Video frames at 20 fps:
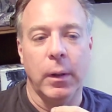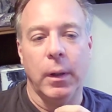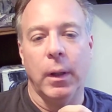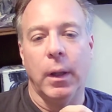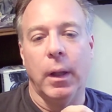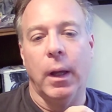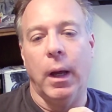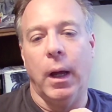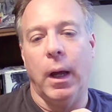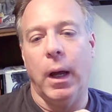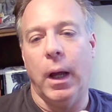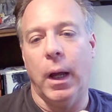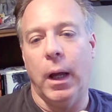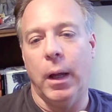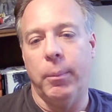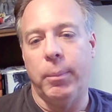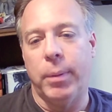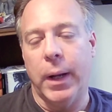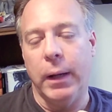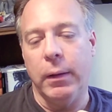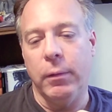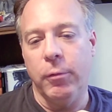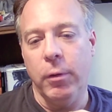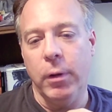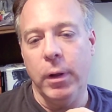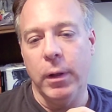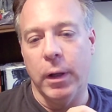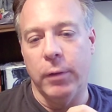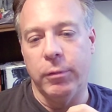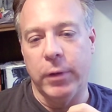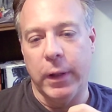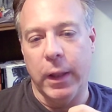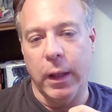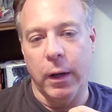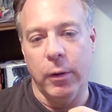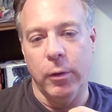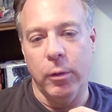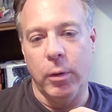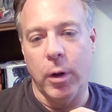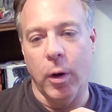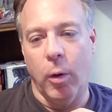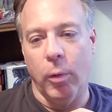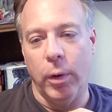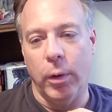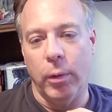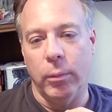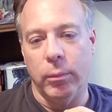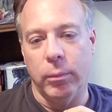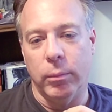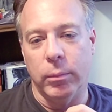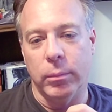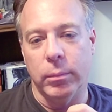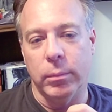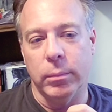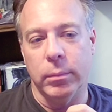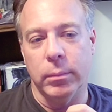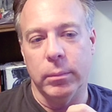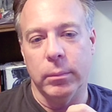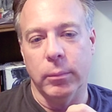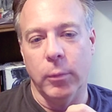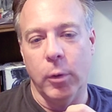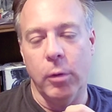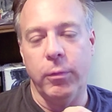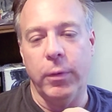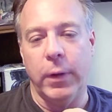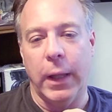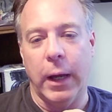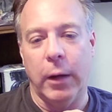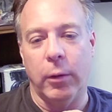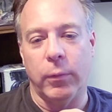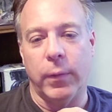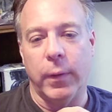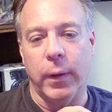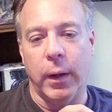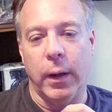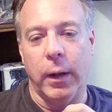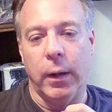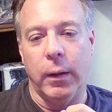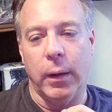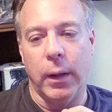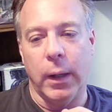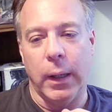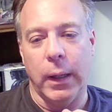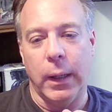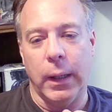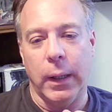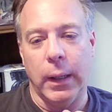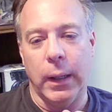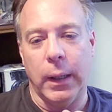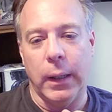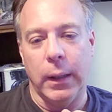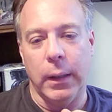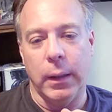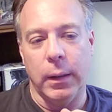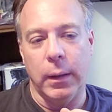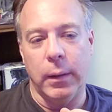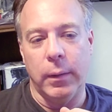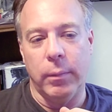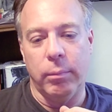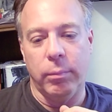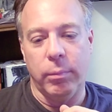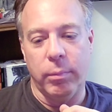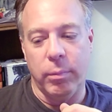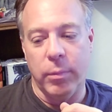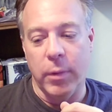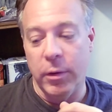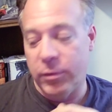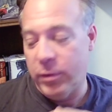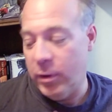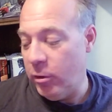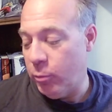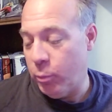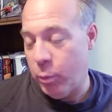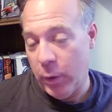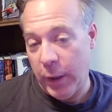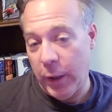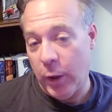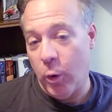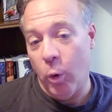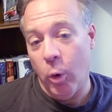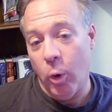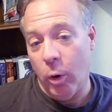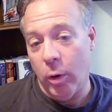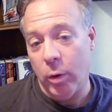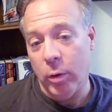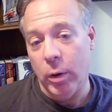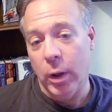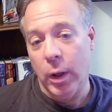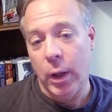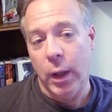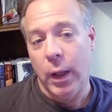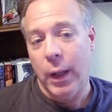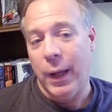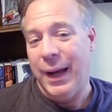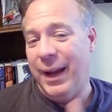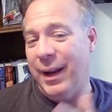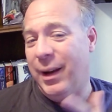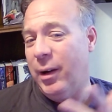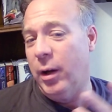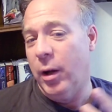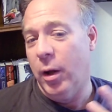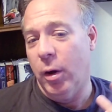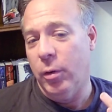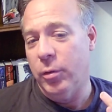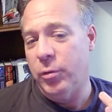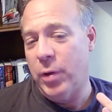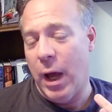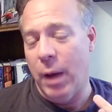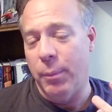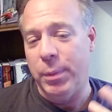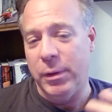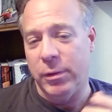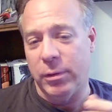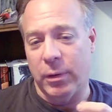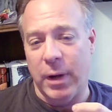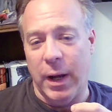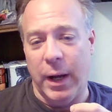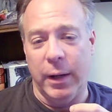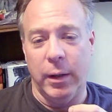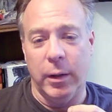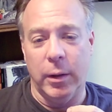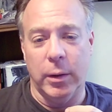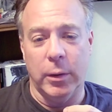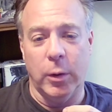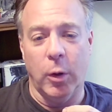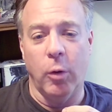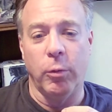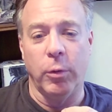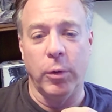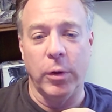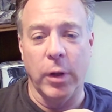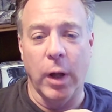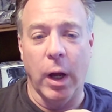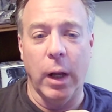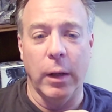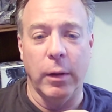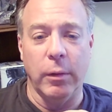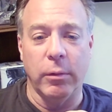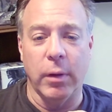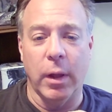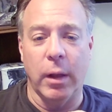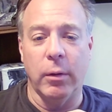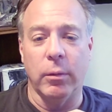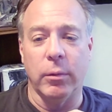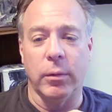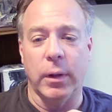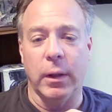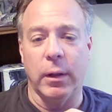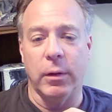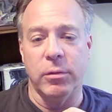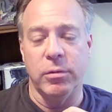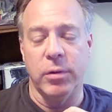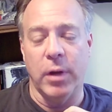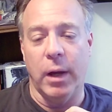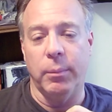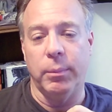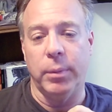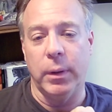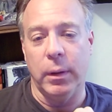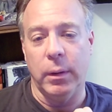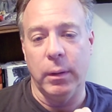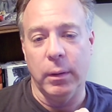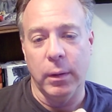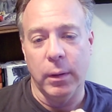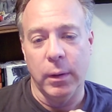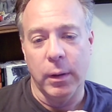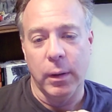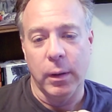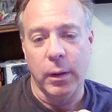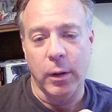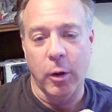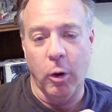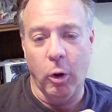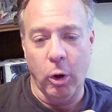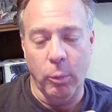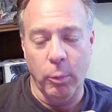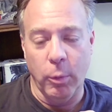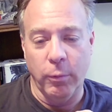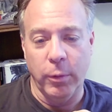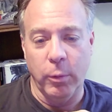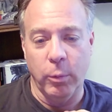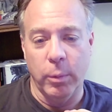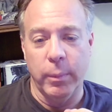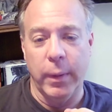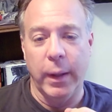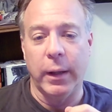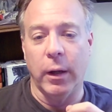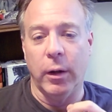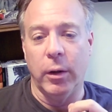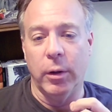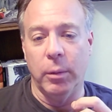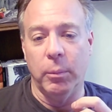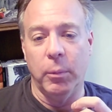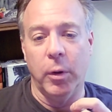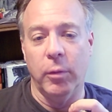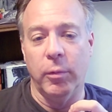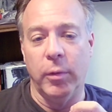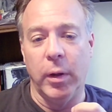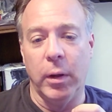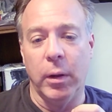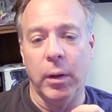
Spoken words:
But I'd really love to get a new Conan movie out there. This is pretty cool. I don't know. Zombies are kind of overdone, so I don't think a zombie Conan movie would make a good movie.